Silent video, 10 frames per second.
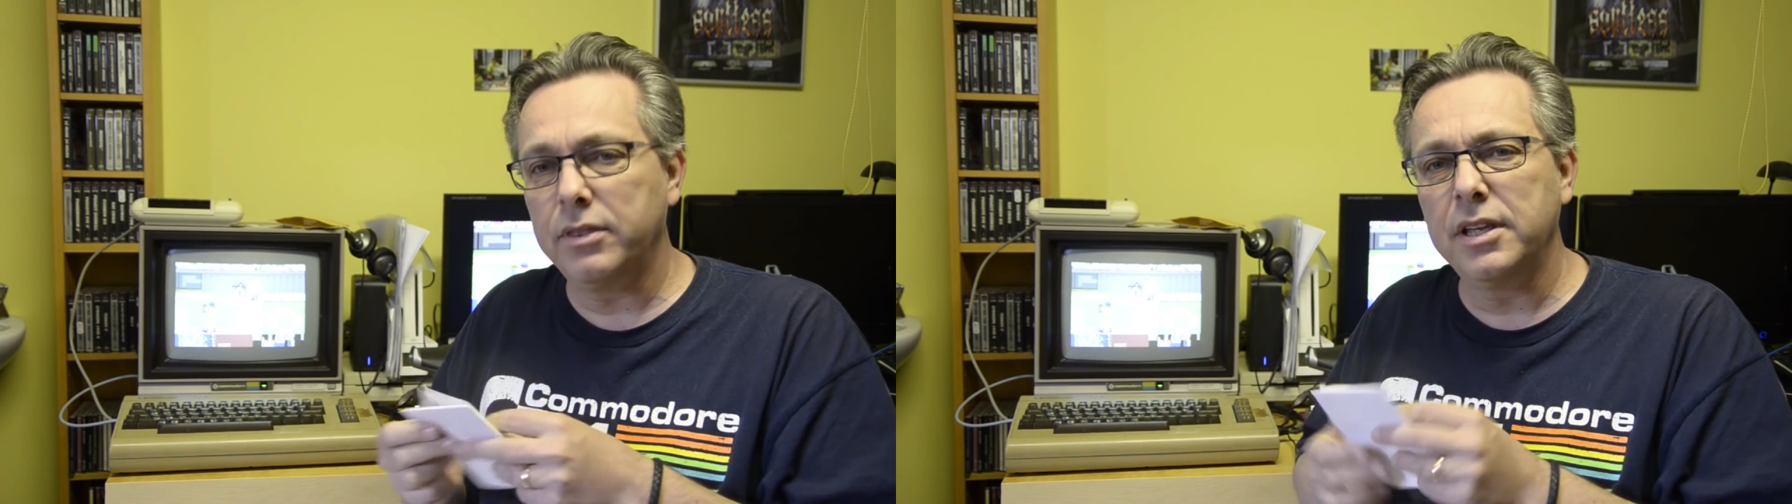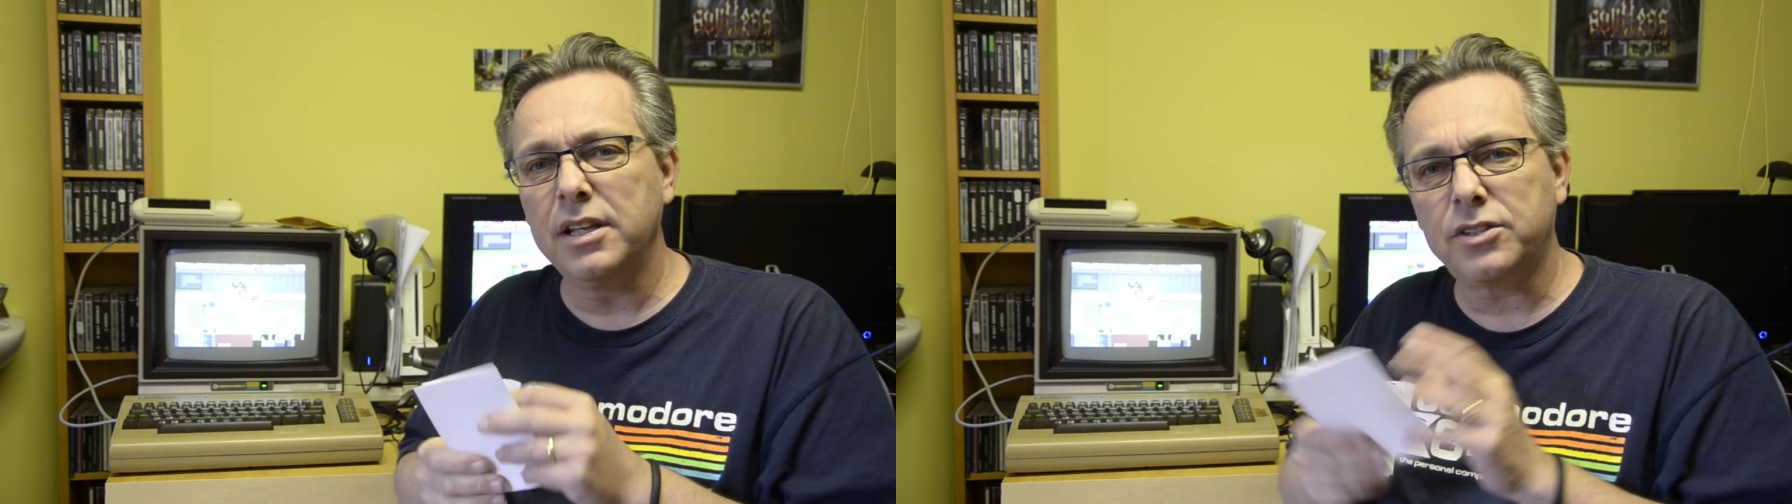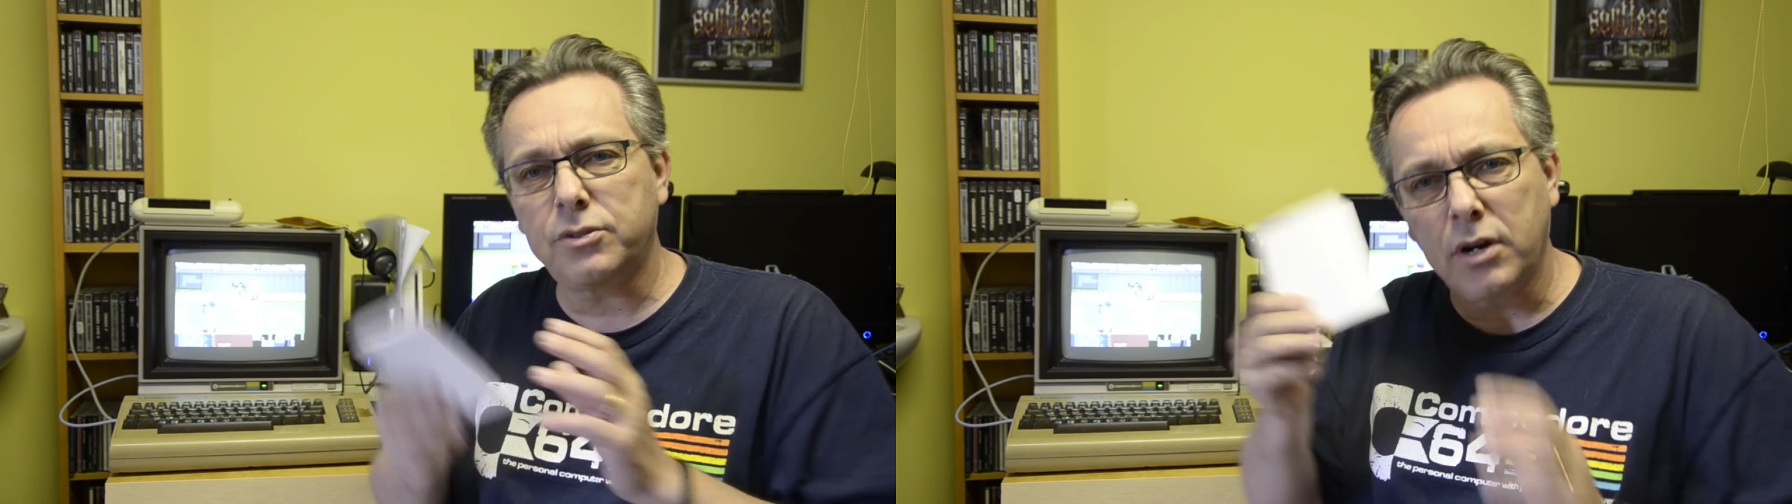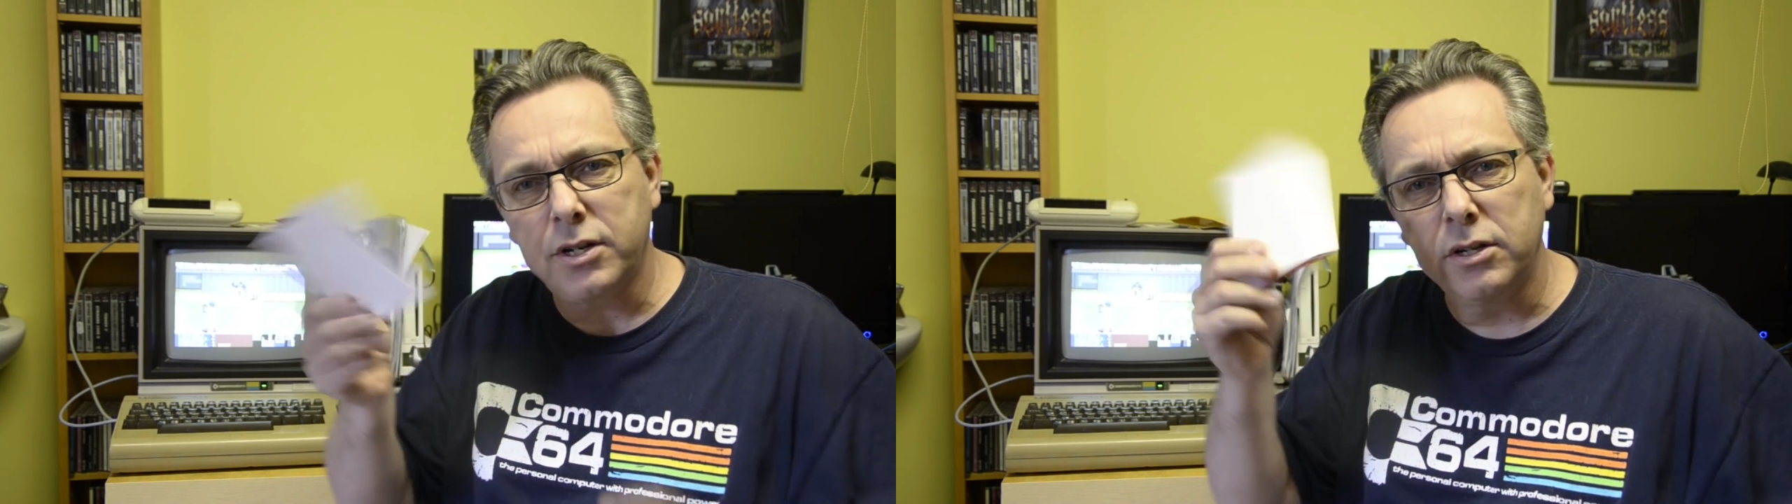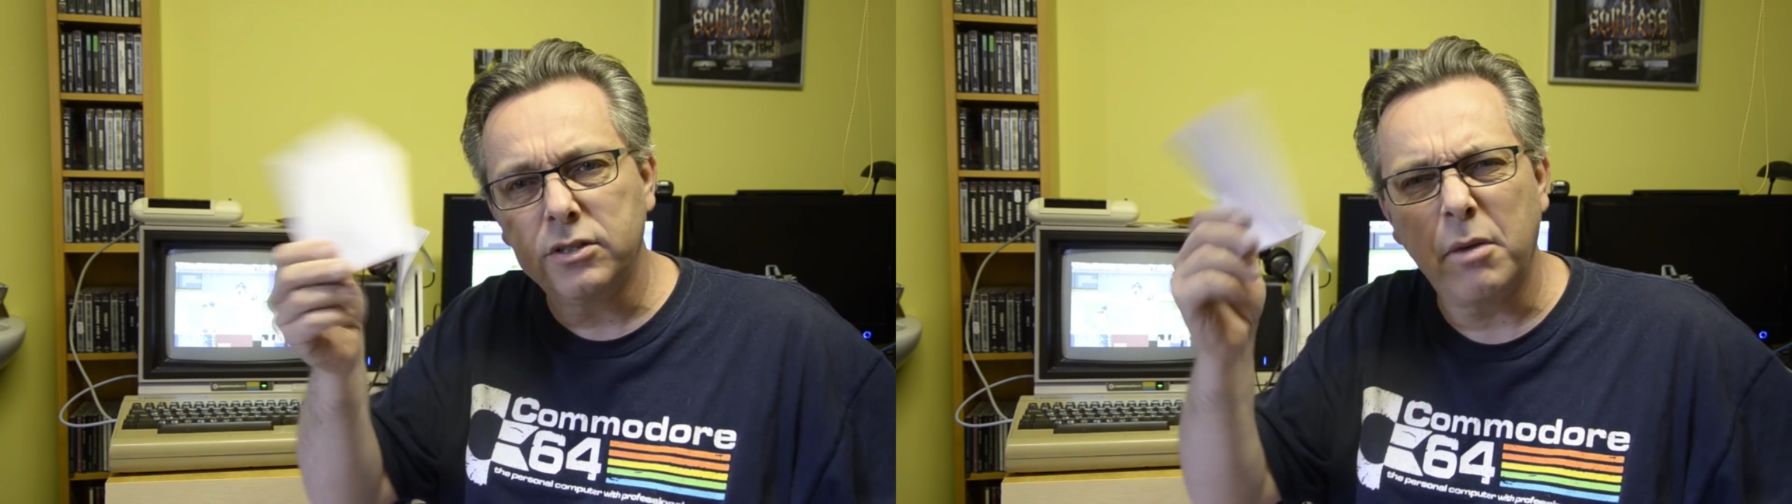the
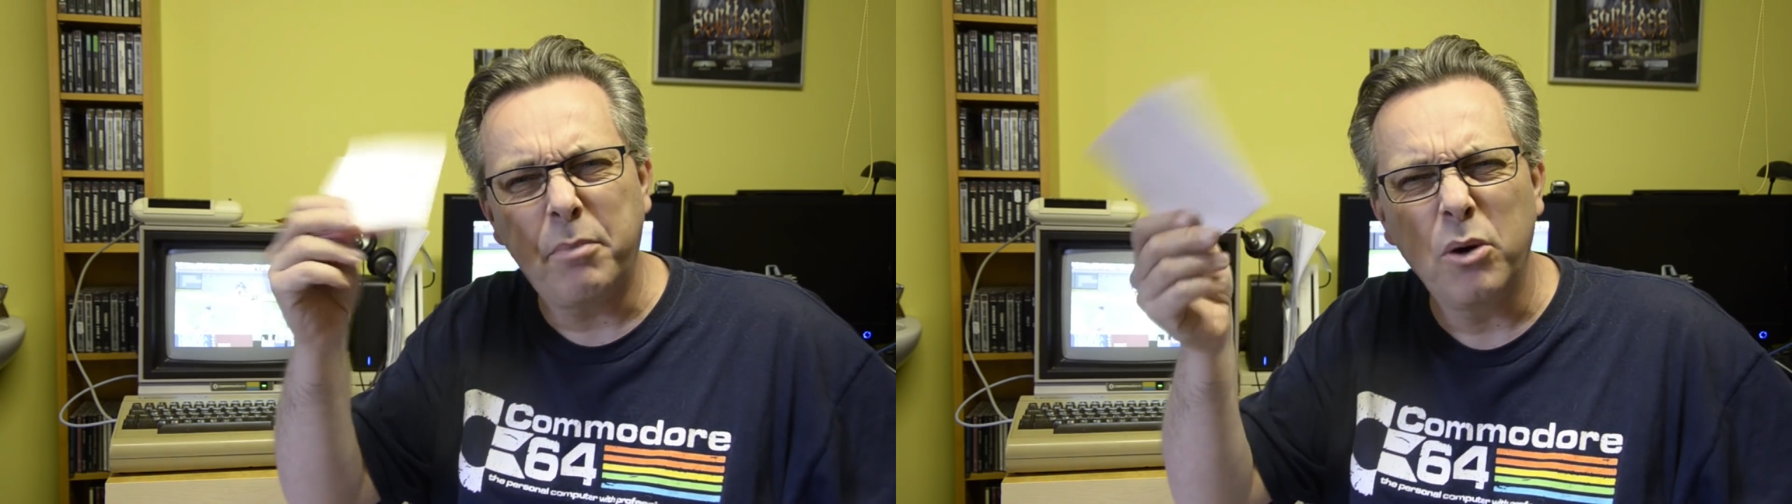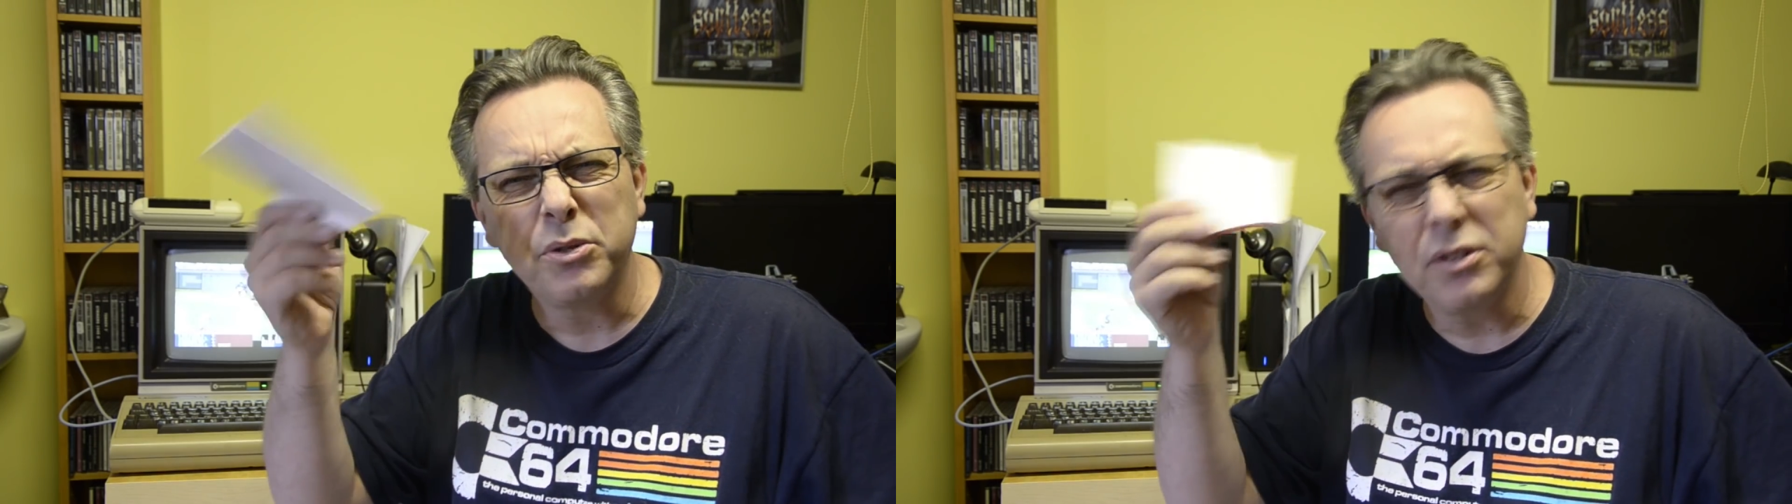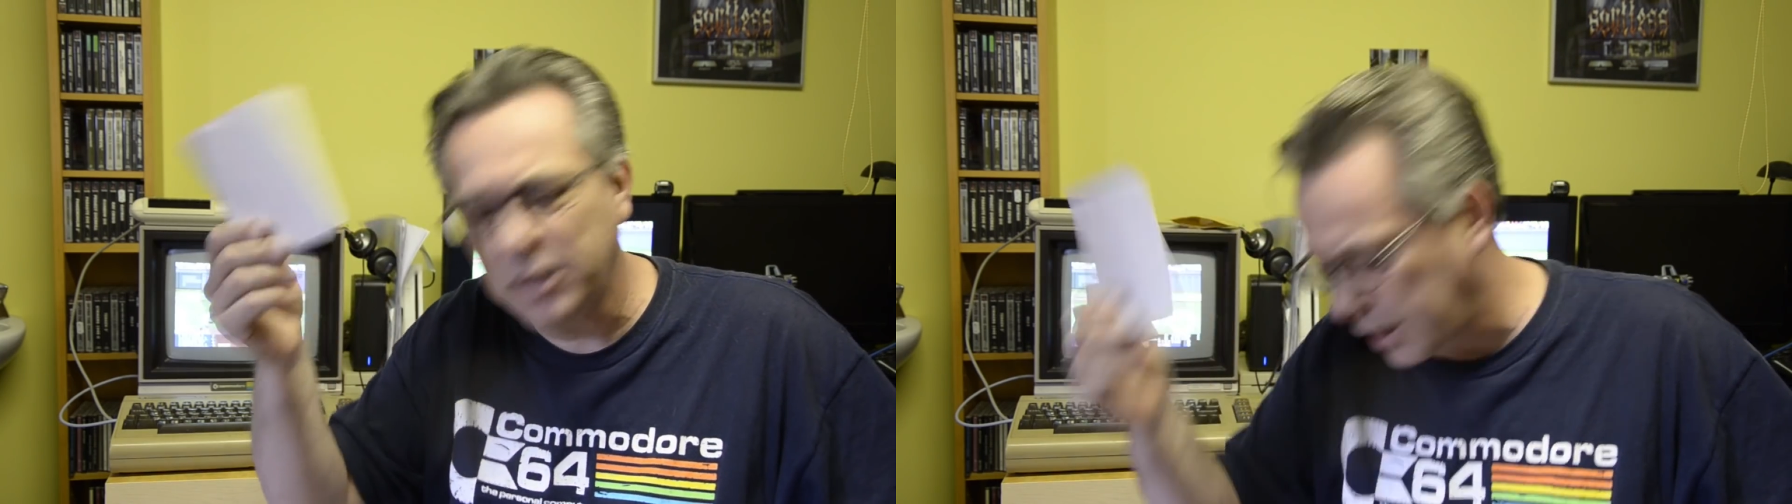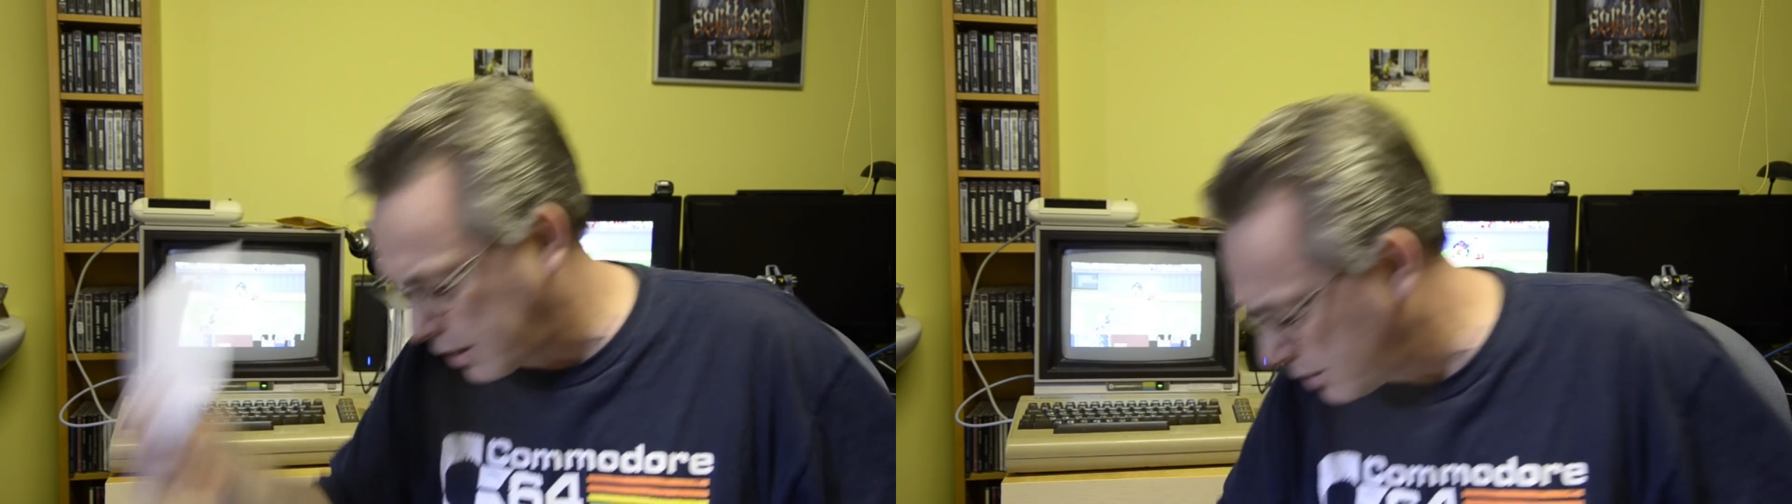instructions, a poster like